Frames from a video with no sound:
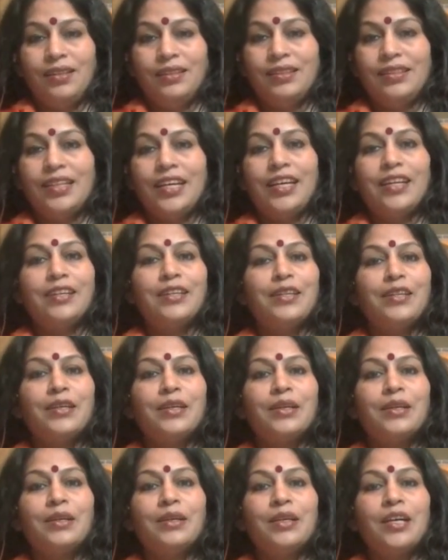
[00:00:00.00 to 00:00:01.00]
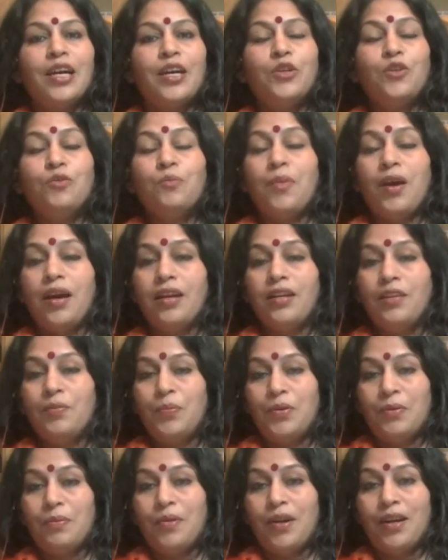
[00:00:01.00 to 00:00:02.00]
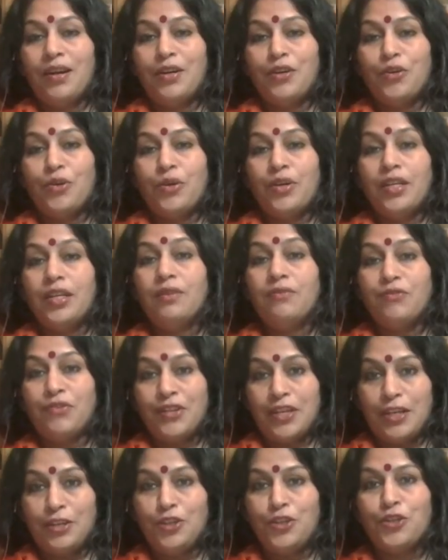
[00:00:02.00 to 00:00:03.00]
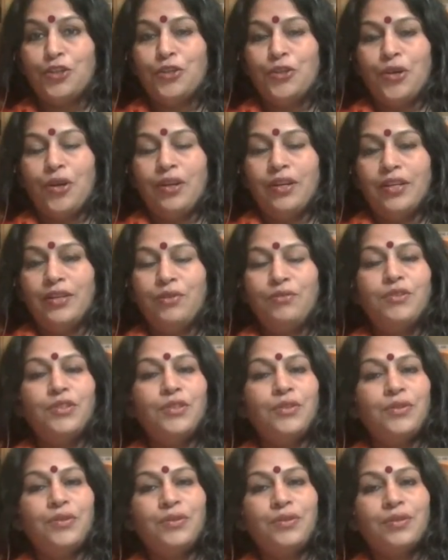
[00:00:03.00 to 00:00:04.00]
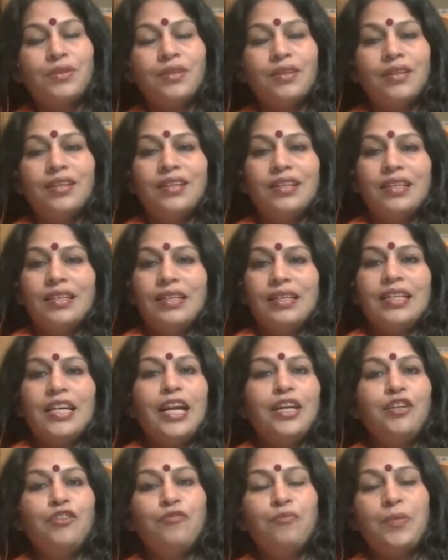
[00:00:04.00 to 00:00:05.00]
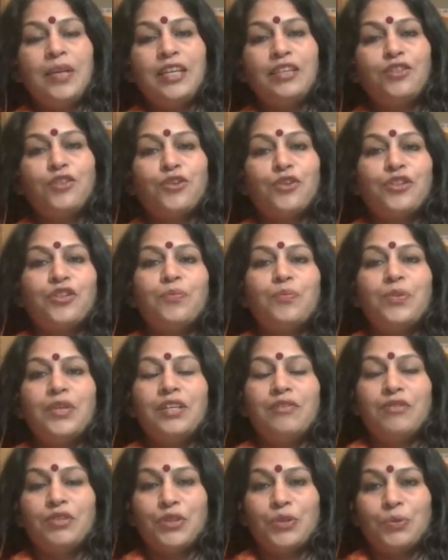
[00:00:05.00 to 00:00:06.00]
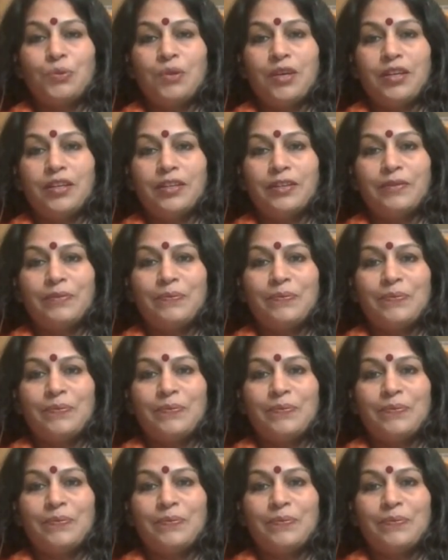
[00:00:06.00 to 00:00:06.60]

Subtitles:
Then Anumana Praman, or inferential knowledge, which is kind of based on the previous one.